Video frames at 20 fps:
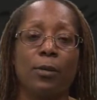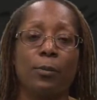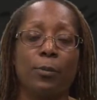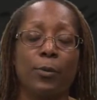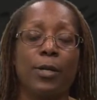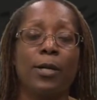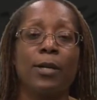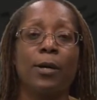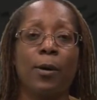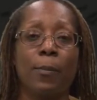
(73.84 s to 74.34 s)

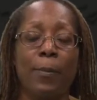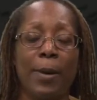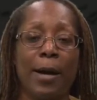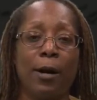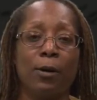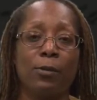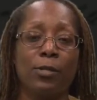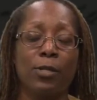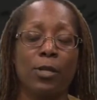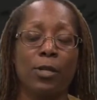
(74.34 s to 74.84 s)
bring
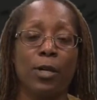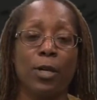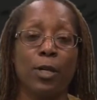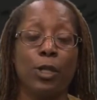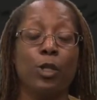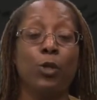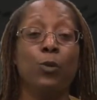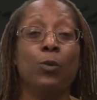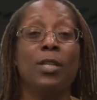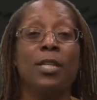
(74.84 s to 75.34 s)
about
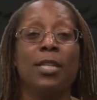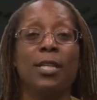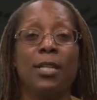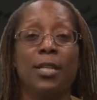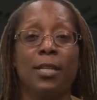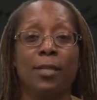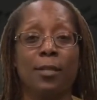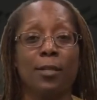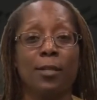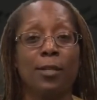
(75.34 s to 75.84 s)
uh, unity
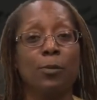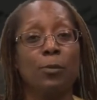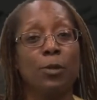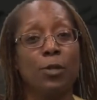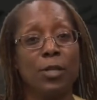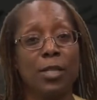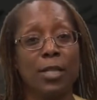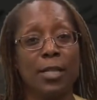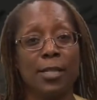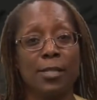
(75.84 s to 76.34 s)
in the
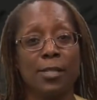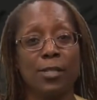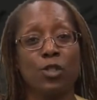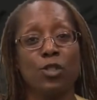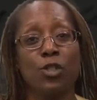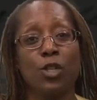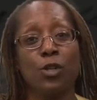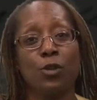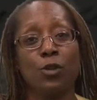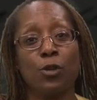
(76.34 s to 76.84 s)
community as
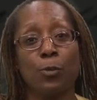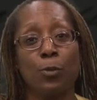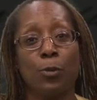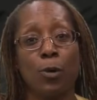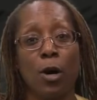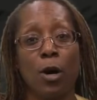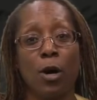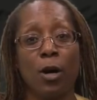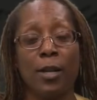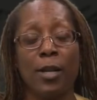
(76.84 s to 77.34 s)
it's shared
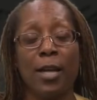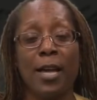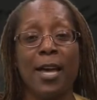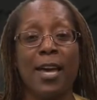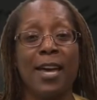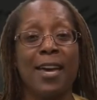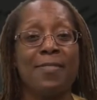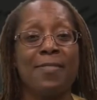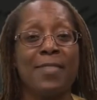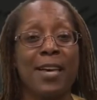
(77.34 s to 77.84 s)
abroad.
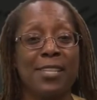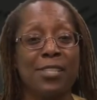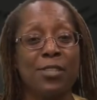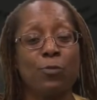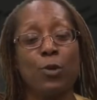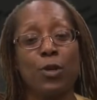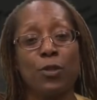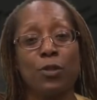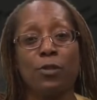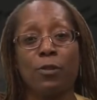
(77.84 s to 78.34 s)
And
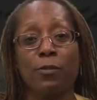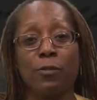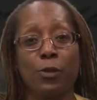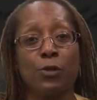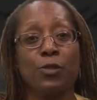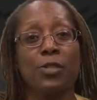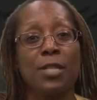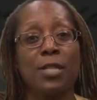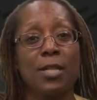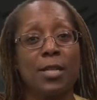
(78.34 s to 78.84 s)
that's where the
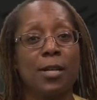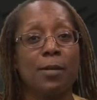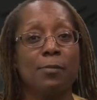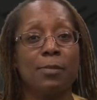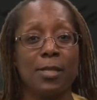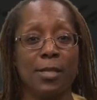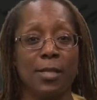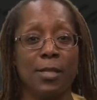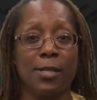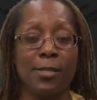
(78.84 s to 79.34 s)
diversity
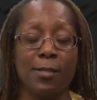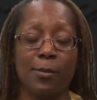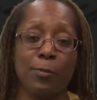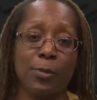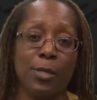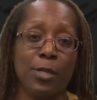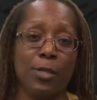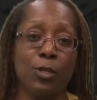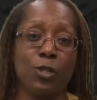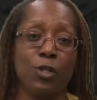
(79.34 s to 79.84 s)
comes in, as
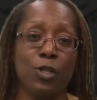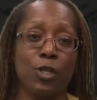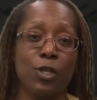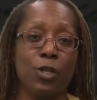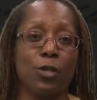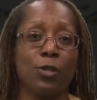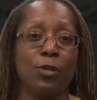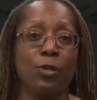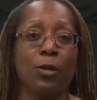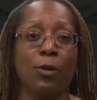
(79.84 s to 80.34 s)
it being
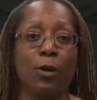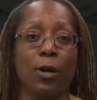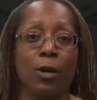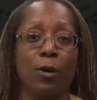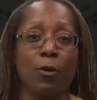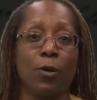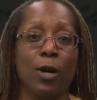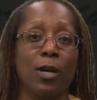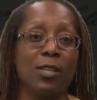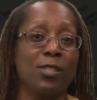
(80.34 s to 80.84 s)
shared
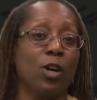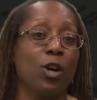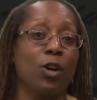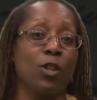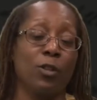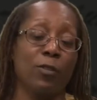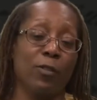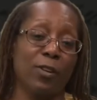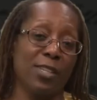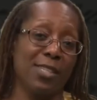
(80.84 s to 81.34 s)
across
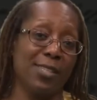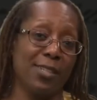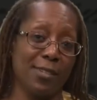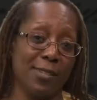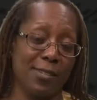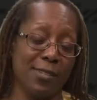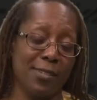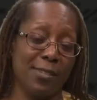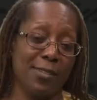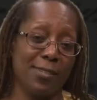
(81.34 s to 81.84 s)
all of our
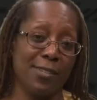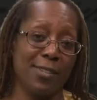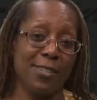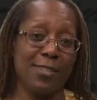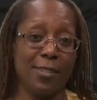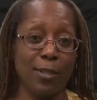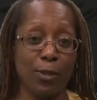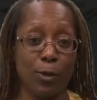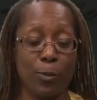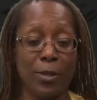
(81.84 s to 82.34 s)
citizens to
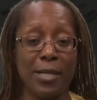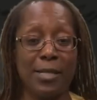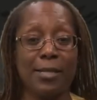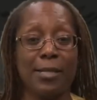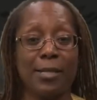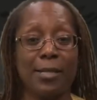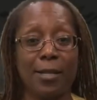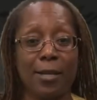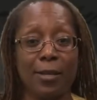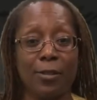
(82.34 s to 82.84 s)

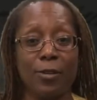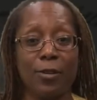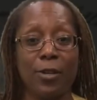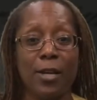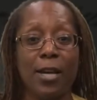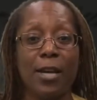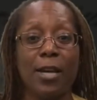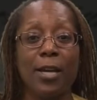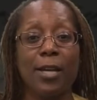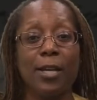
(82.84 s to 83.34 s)
celebrate
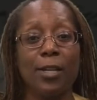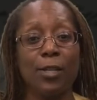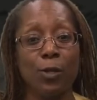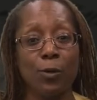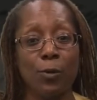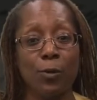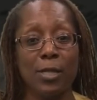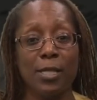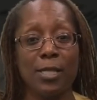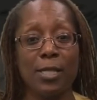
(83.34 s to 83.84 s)
together in
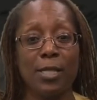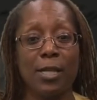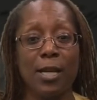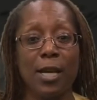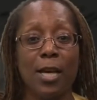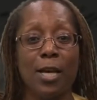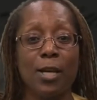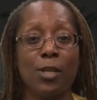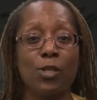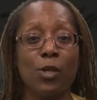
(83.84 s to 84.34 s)
unity.
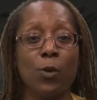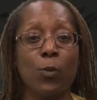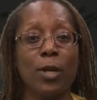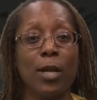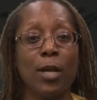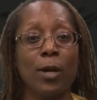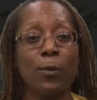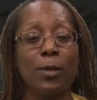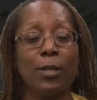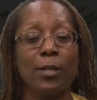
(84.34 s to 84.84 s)
So,
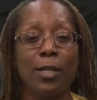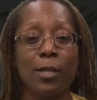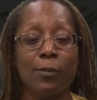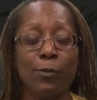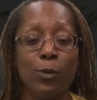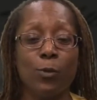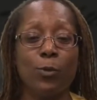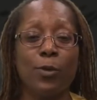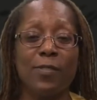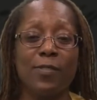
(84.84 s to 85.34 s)
what I would
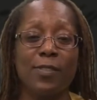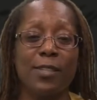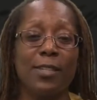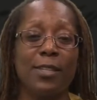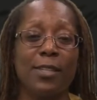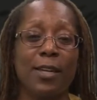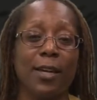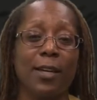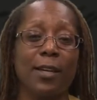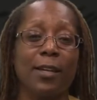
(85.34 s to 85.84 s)
leave you with
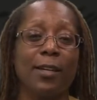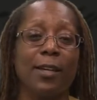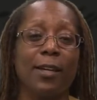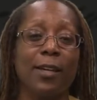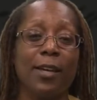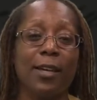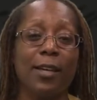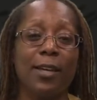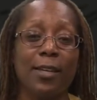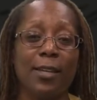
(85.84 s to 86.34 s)
today
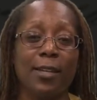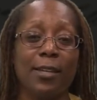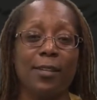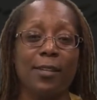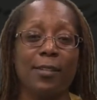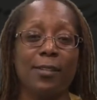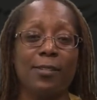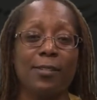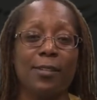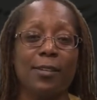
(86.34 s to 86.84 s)

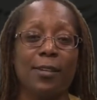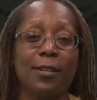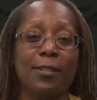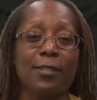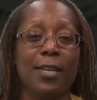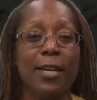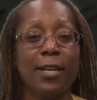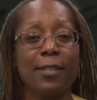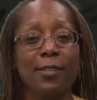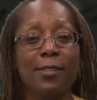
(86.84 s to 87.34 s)
is
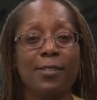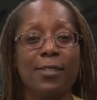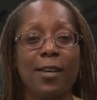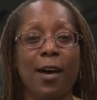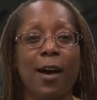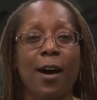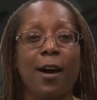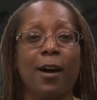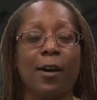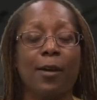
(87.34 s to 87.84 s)
uh, take the
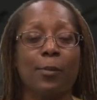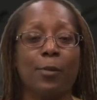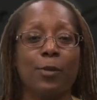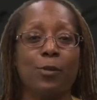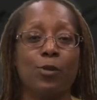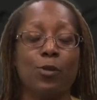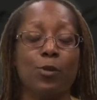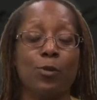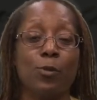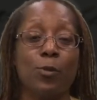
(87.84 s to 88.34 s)
time
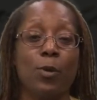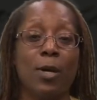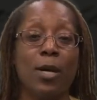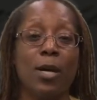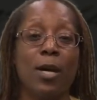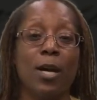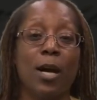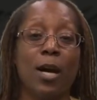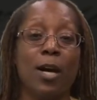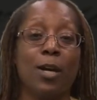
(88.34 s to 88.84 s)
to
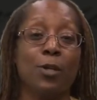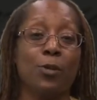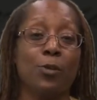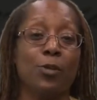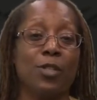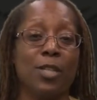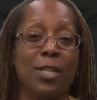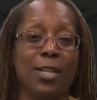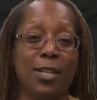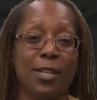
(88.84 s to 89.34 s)

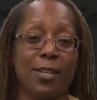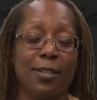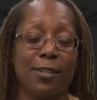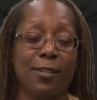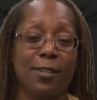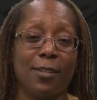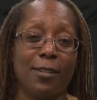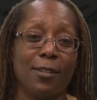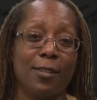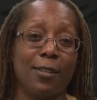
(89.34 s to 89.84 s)

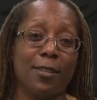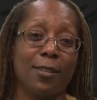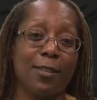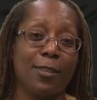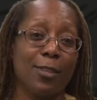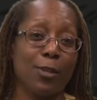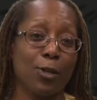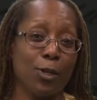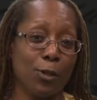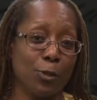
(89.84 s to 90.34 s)
understand
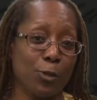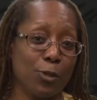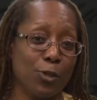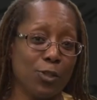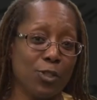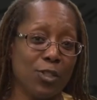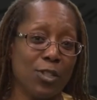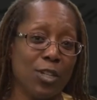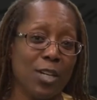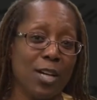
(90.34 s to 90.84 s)
the
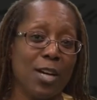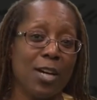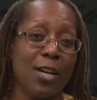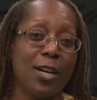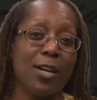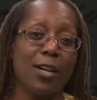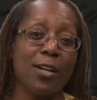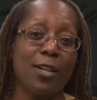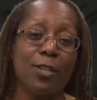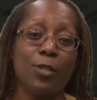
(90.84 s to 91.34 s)
culture,
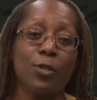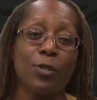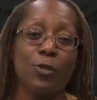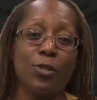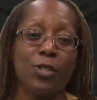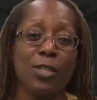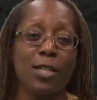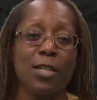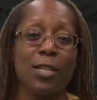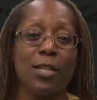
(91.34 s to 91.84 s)

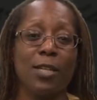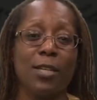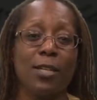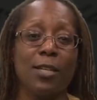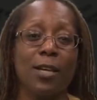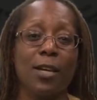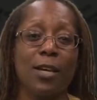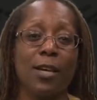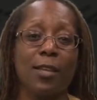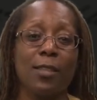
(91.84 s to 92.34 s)

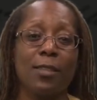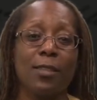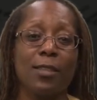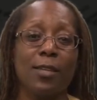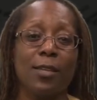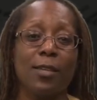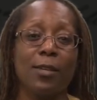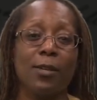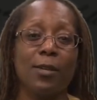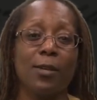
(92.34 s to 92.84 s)
understand
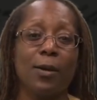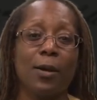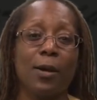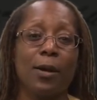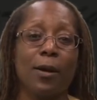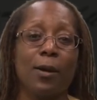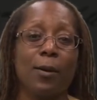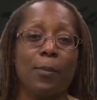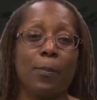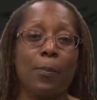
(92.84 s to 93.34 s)
the
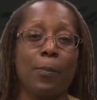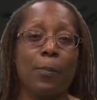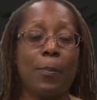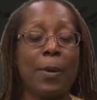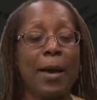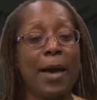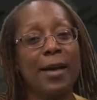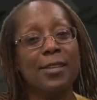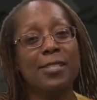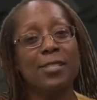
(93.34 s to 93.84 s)
uh,
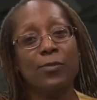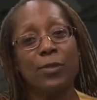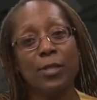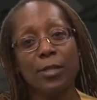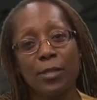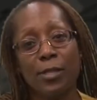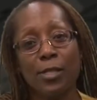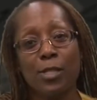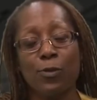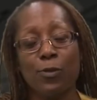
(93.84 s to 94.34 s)
past
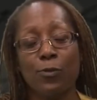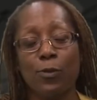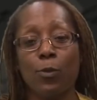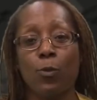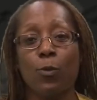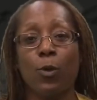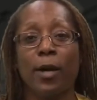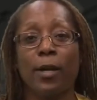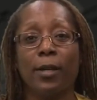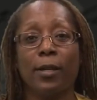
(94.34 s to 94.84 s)
feelings
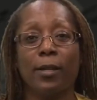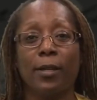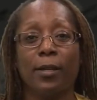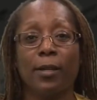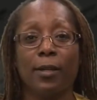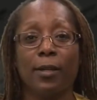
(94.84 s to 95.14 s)
for what